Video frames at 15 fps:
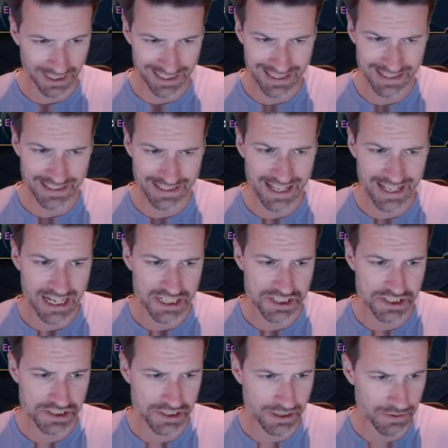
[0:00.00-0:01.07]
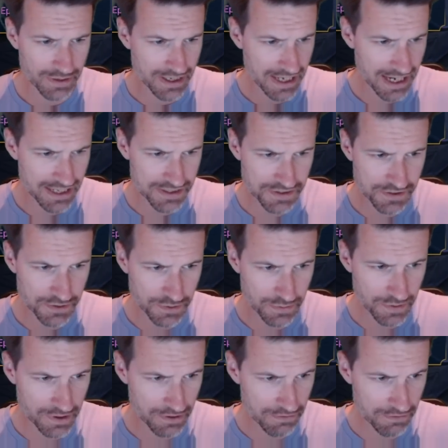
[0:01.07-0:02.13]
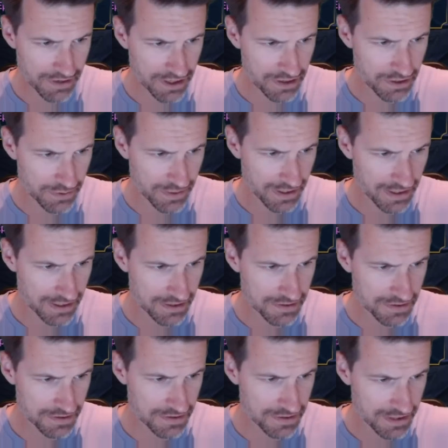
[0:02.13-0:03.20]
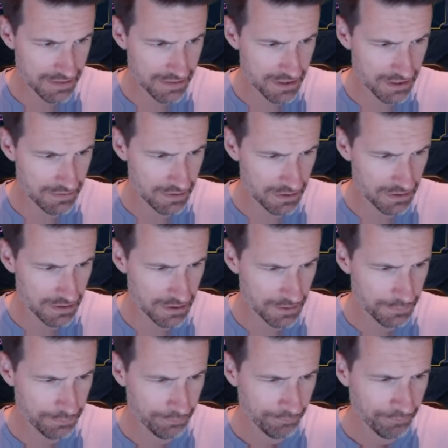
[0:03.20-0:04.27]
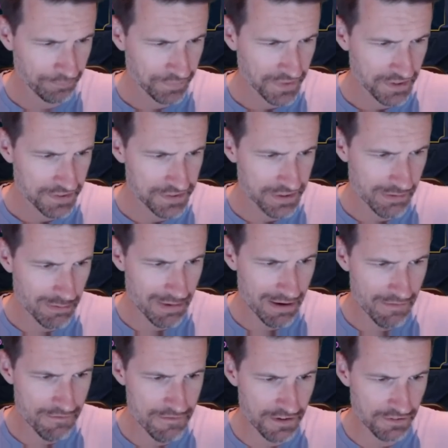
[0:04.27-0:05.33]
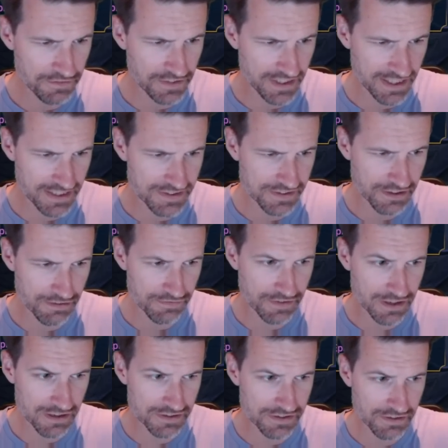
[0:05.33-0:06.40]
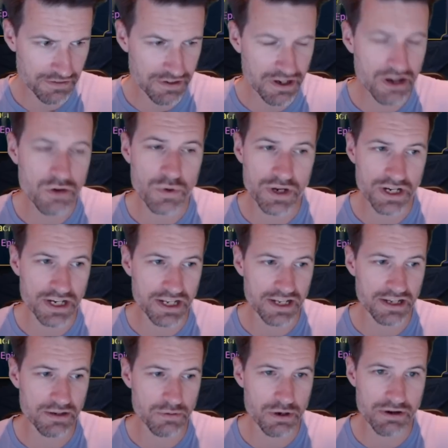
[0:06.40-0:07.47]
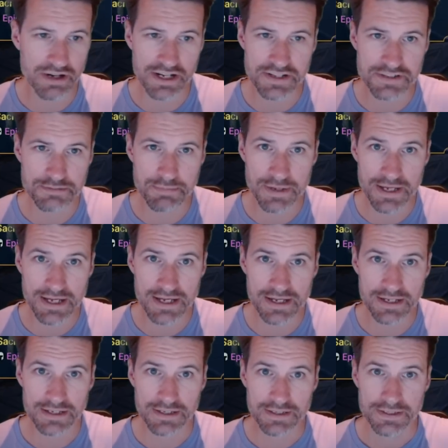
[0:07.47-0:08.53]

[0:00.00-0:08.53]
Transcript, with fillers: cleared the cache, so I had to redo it. Let's just have another look. There were about 50 in so far, so nowhere near where I need to be,